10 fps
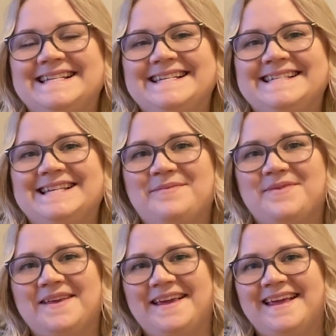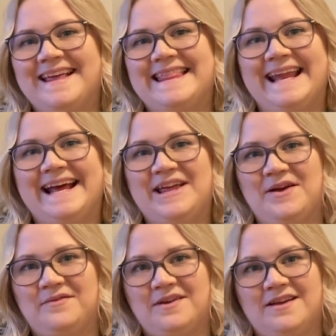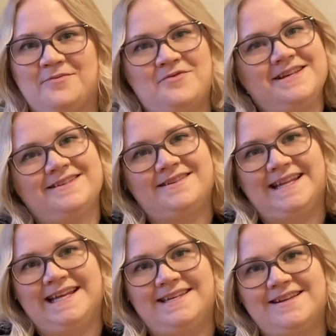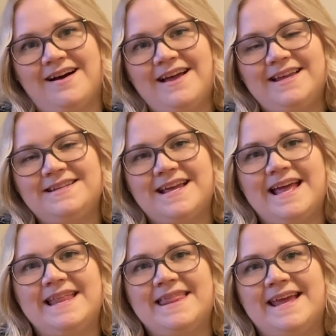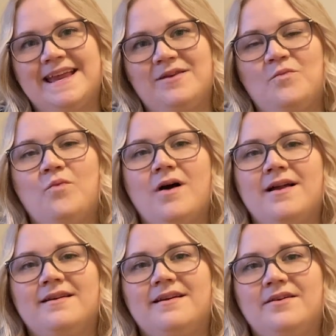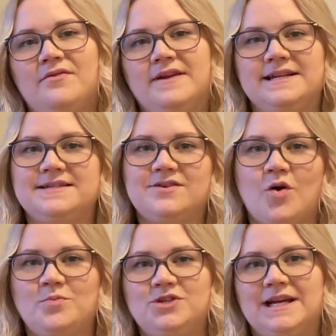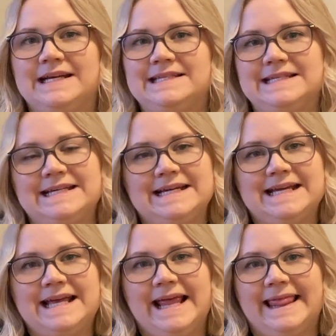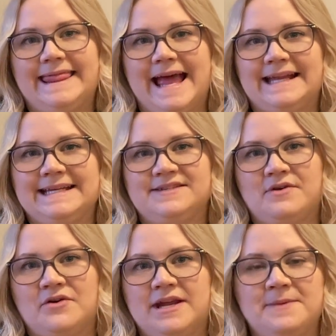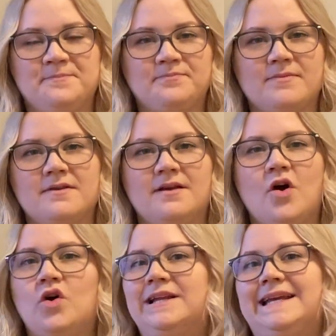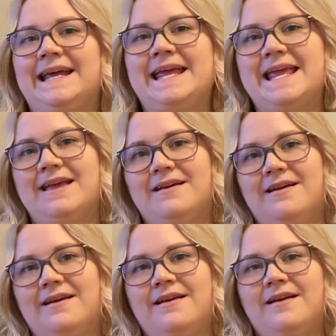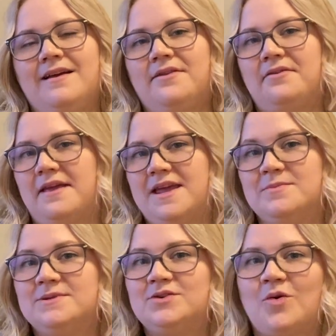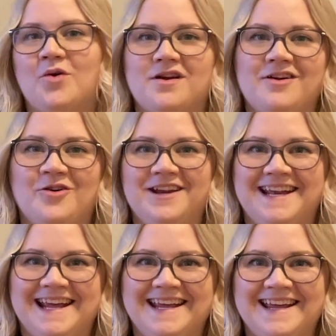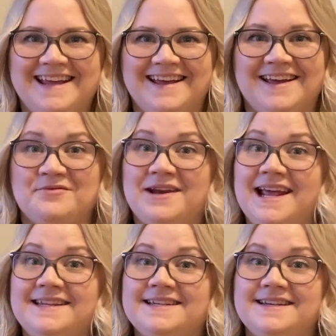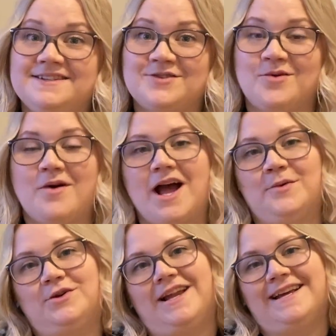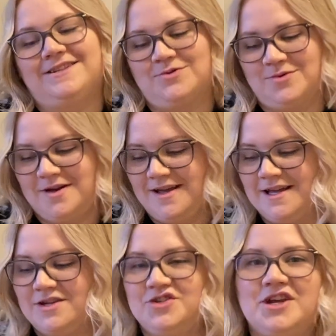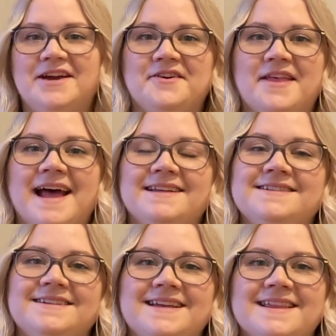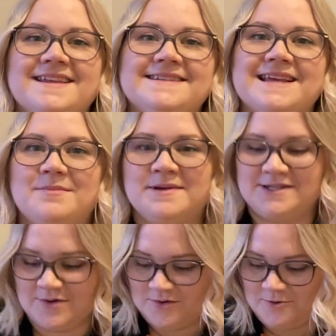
something that I have recently dyed, and then one finished object that is very holiday themed or holiday related. So I would like to share that in this episode.